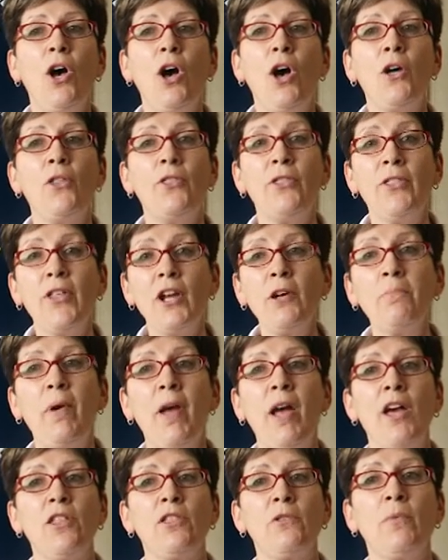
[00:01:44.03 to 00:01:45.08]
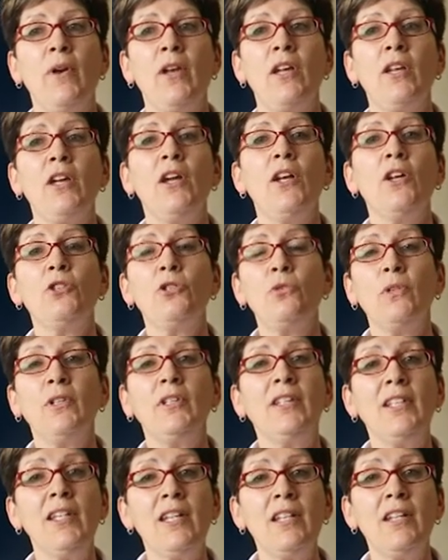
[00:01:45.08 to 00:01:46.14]
on their pathway to
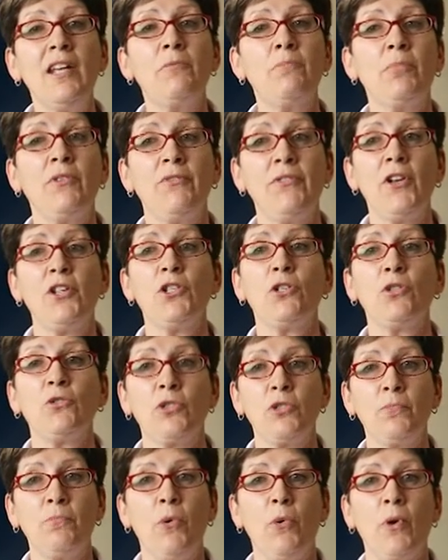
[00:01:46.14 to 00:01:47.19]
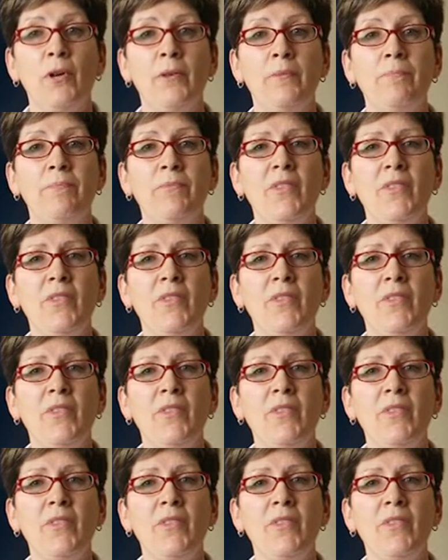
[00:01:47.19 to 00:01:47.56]
elite and professional sport,